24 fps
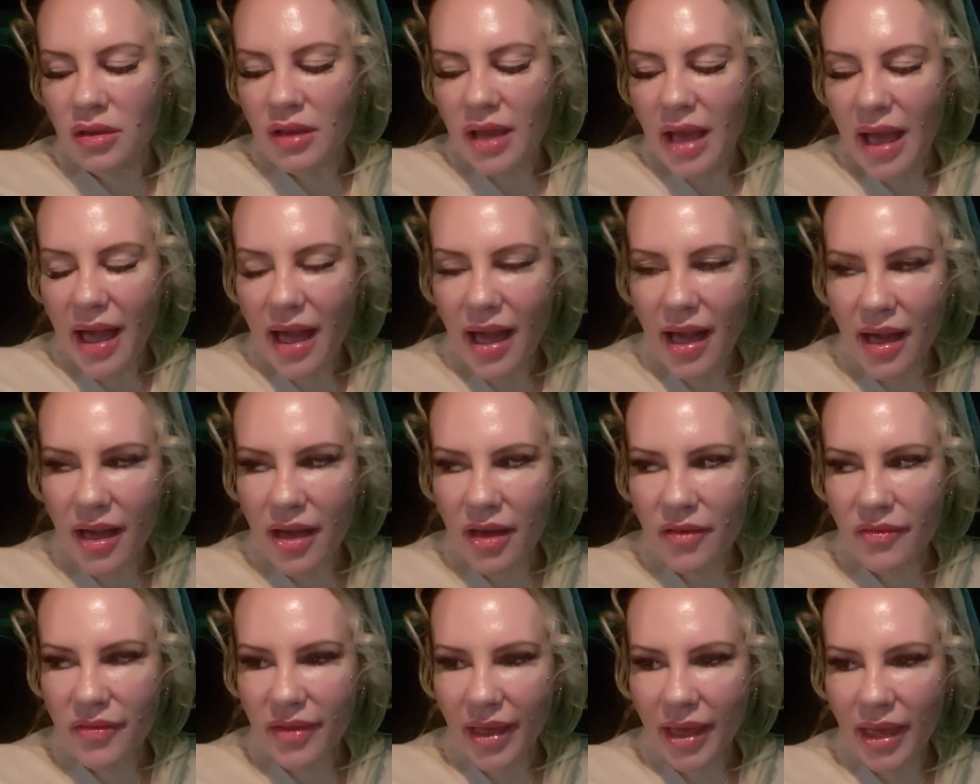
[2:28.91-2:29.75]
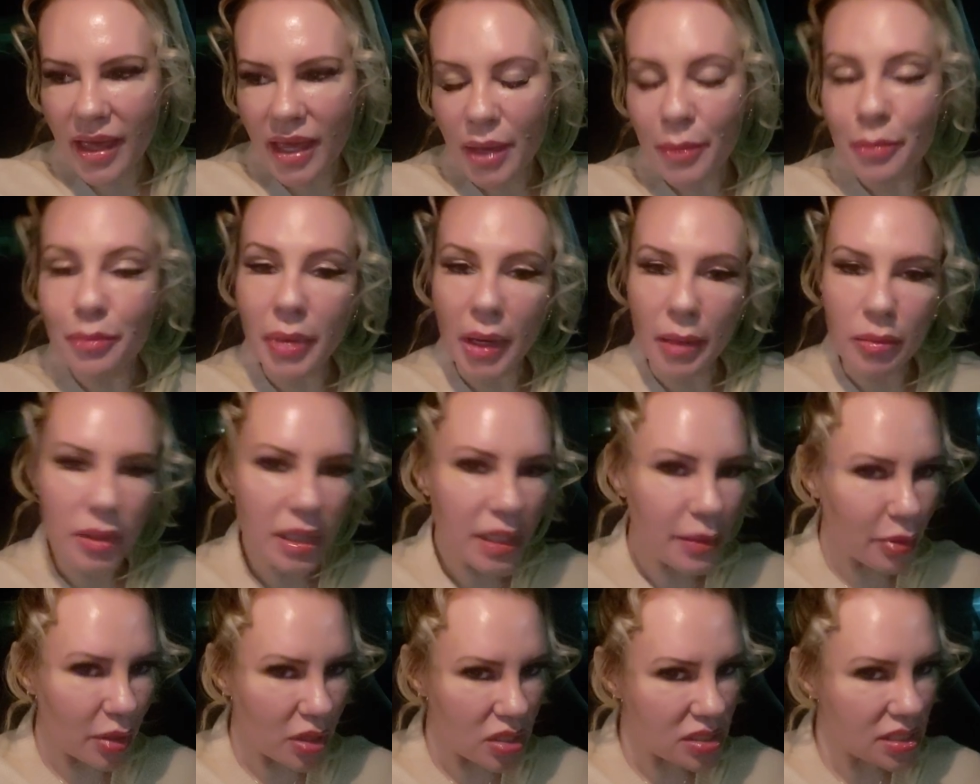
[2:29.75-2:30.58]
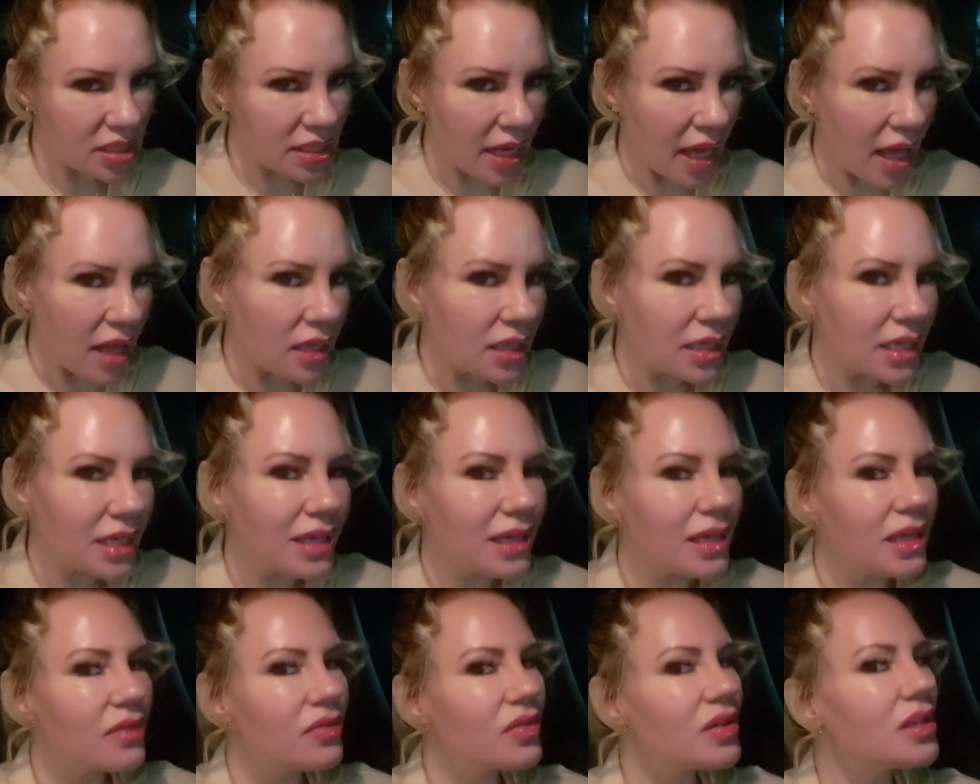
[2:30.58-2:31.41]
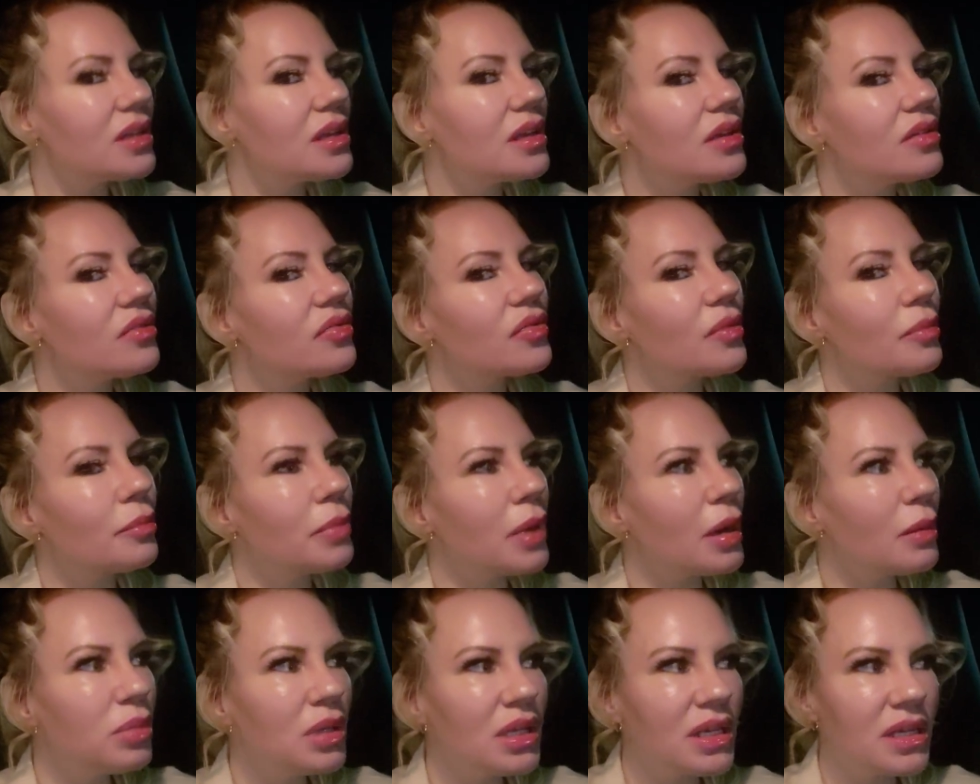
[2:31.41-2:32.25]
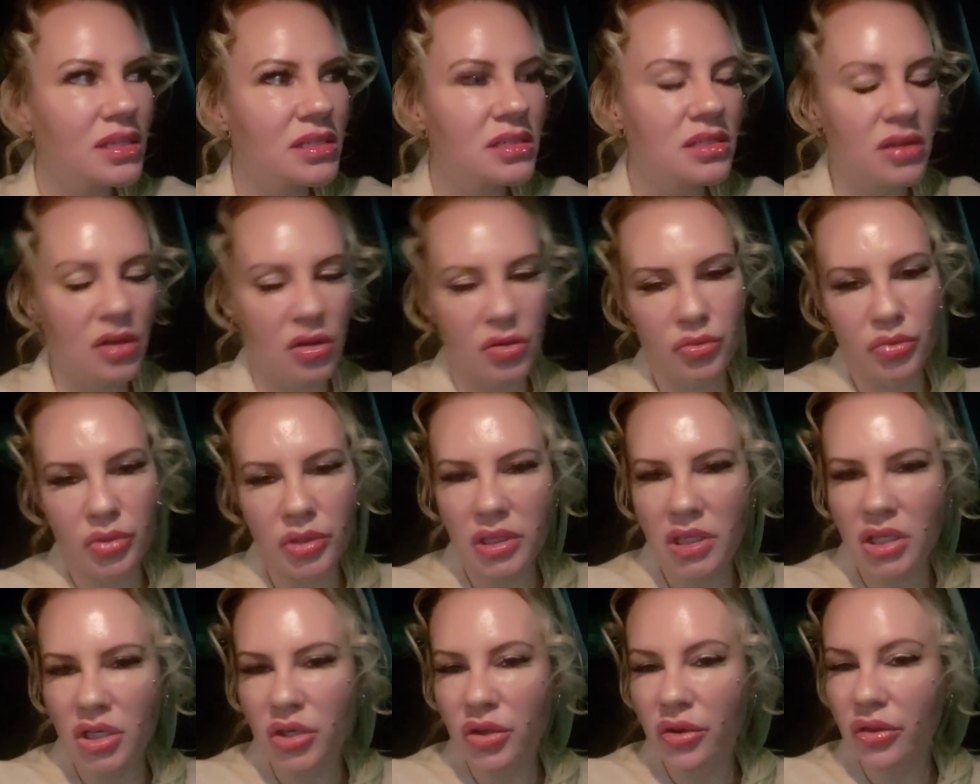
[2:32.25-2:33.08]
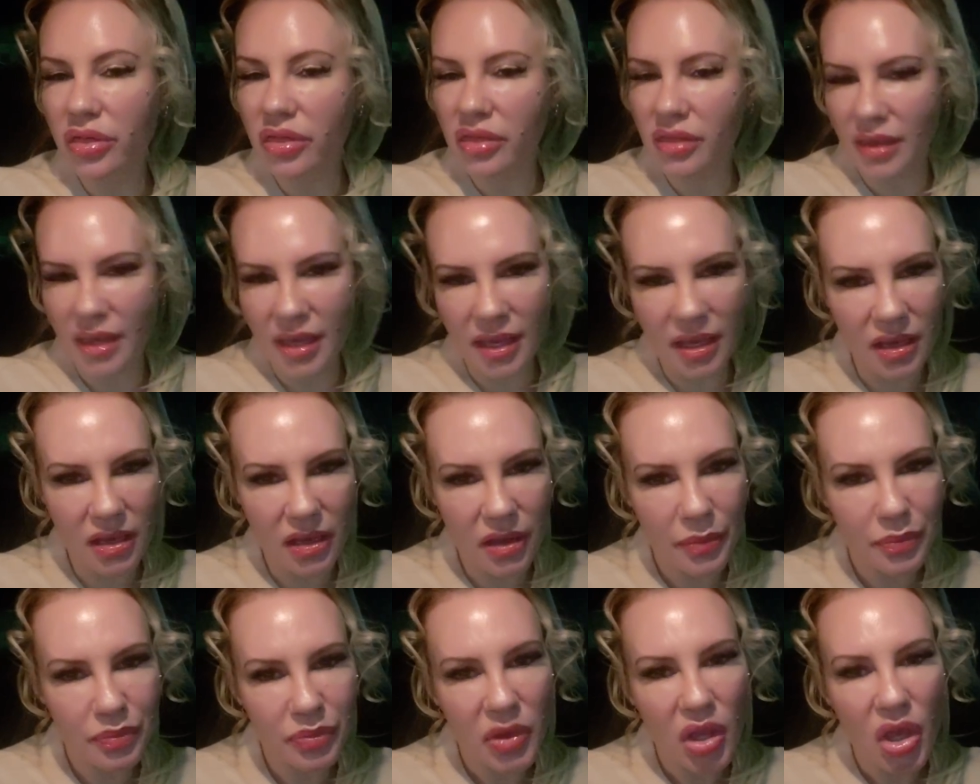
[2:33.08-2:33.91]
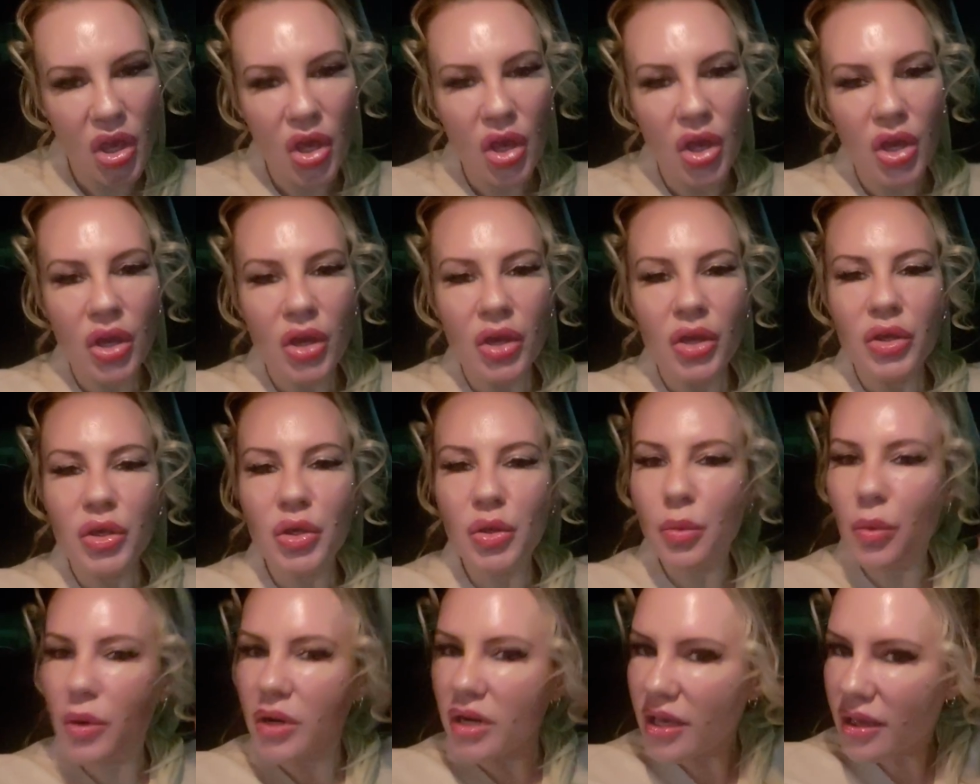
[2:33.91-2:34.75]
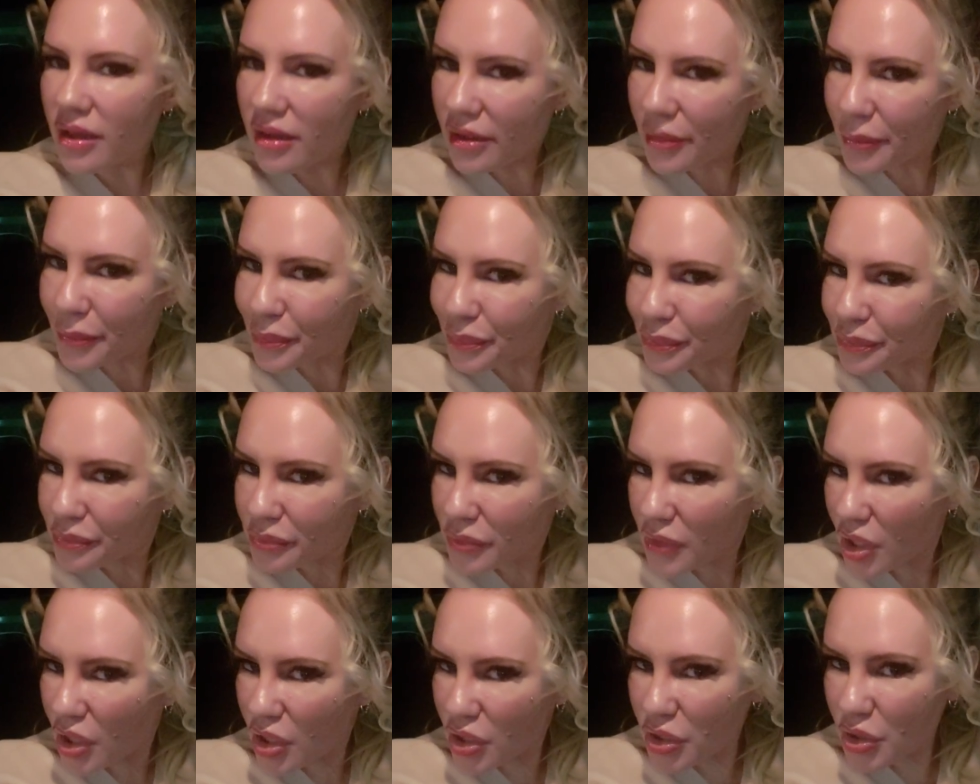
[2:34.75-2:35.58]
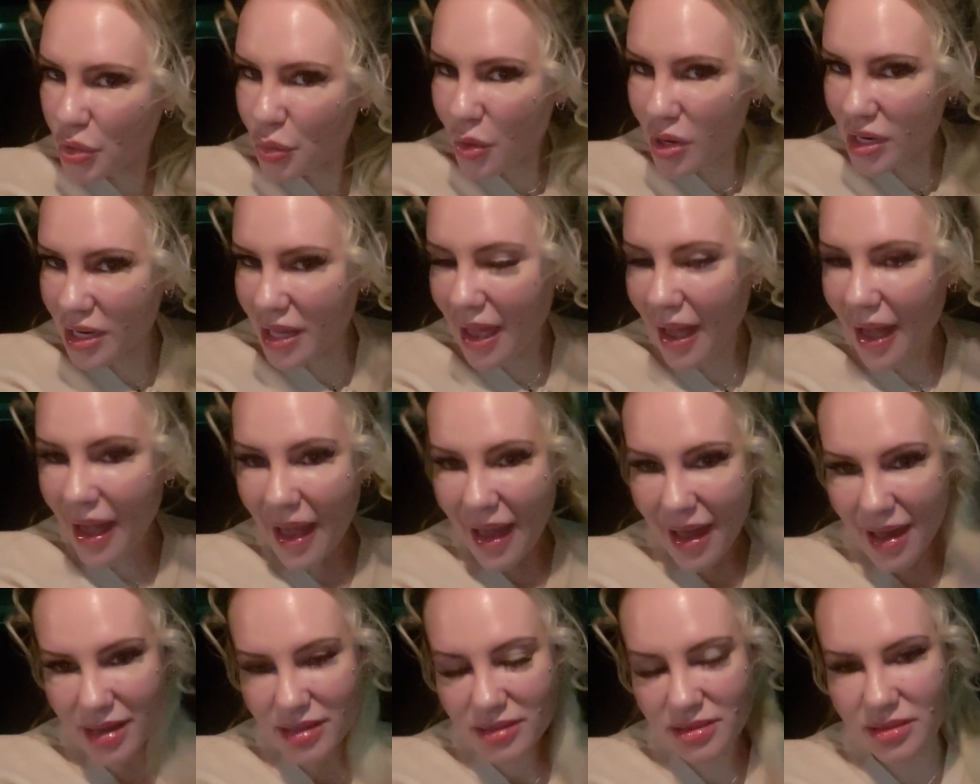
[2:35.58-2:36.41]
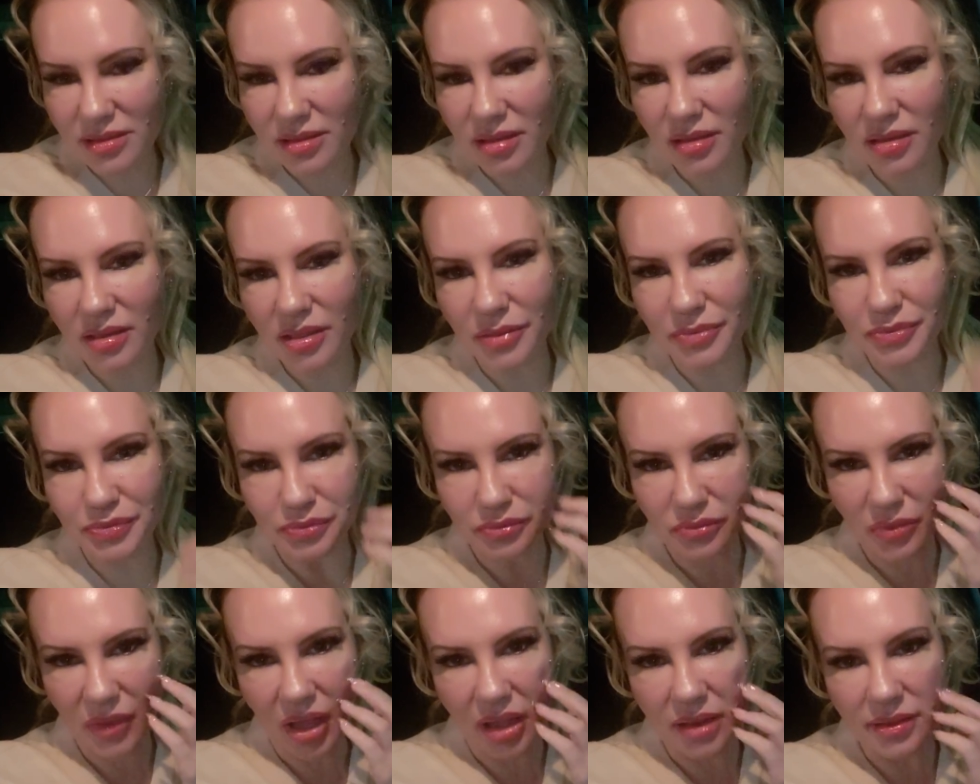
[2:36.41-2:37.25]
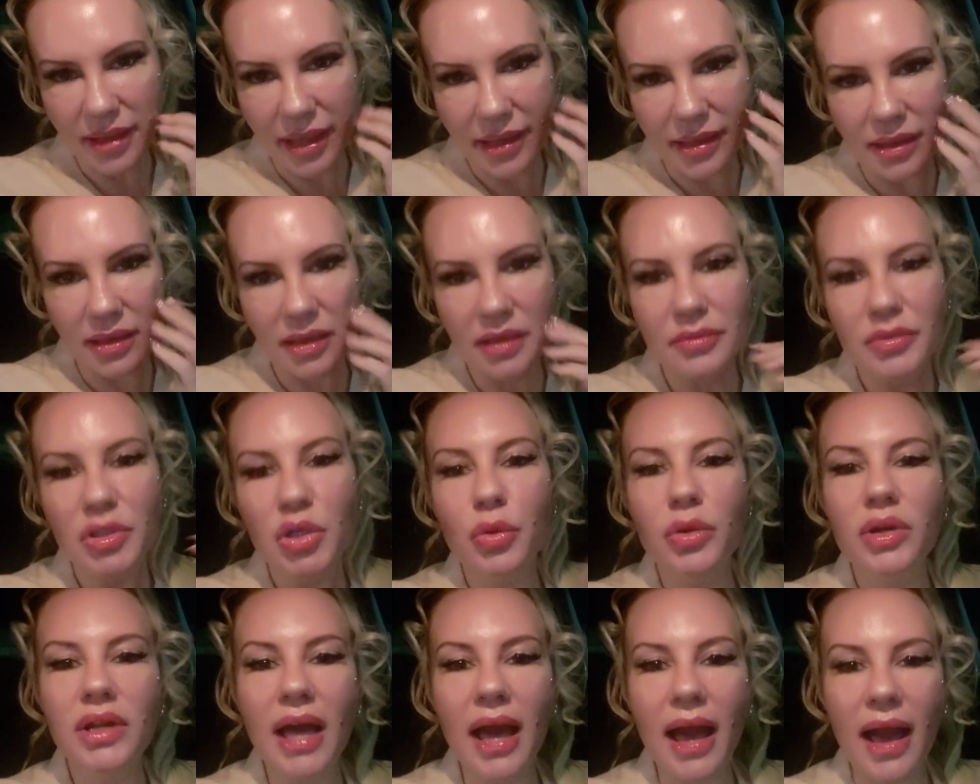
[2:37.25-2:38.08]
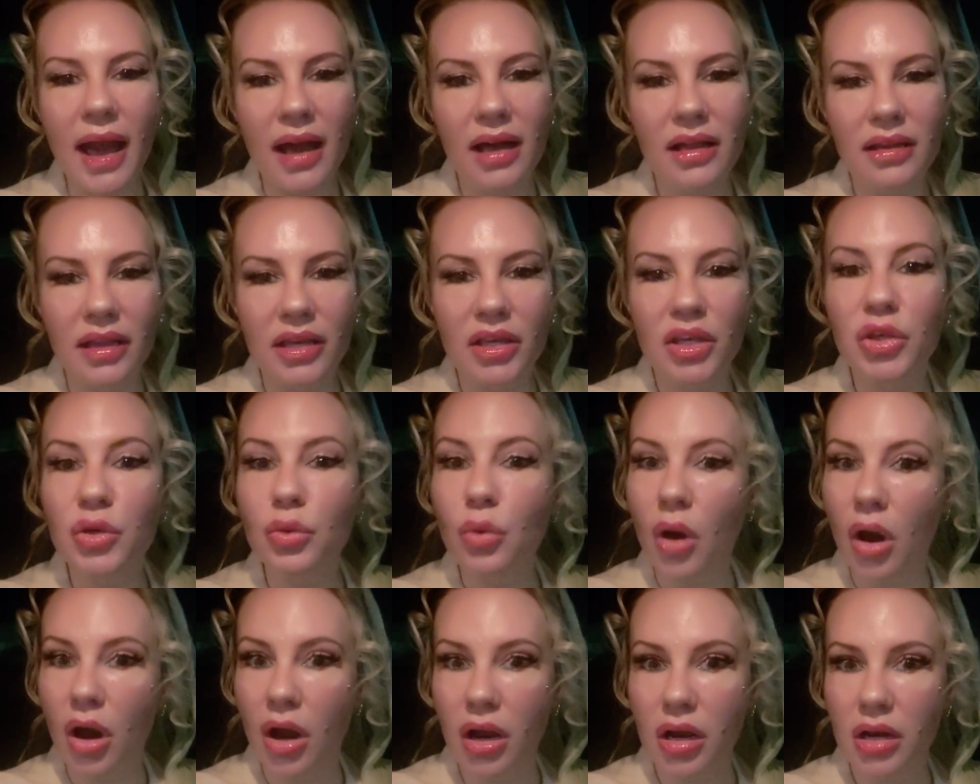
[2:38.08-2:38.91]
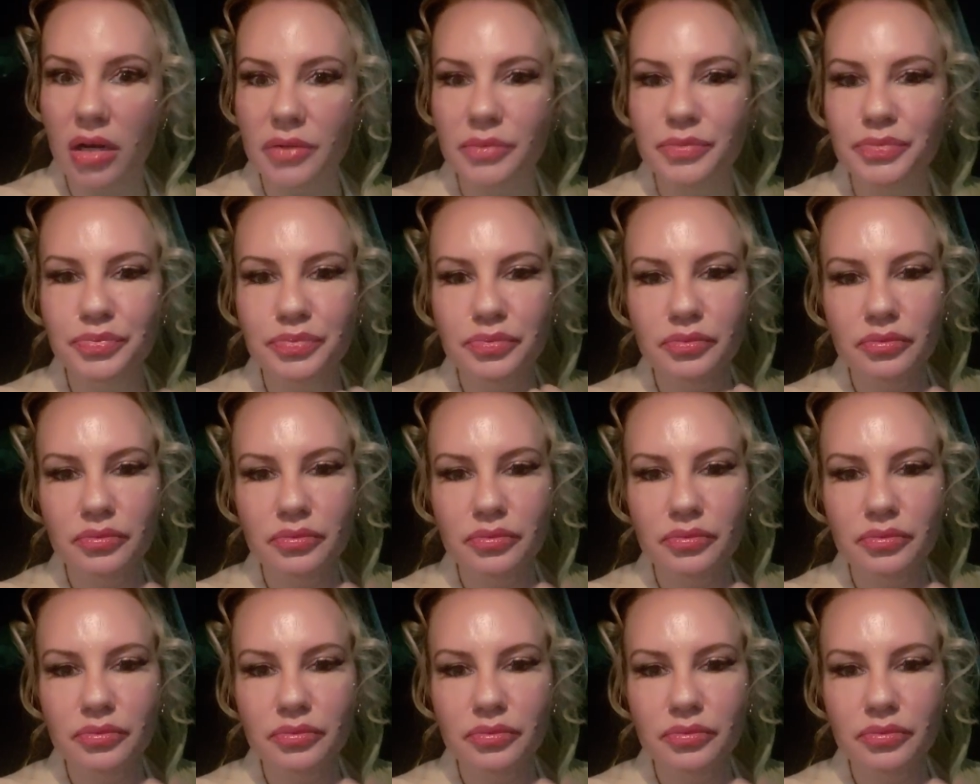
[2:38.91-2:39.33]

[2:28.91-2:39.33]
have a bubbly personality, even if bubbly is not really your thing. You wanna act like it. You wanna act like you are.